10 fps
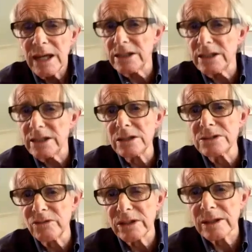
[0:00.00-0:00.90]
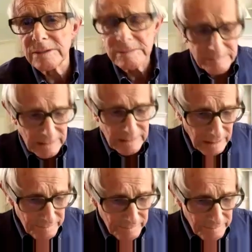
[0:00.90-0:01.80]
we can base. It
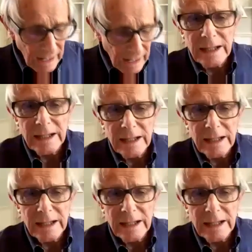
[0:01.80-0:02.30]
includes everything.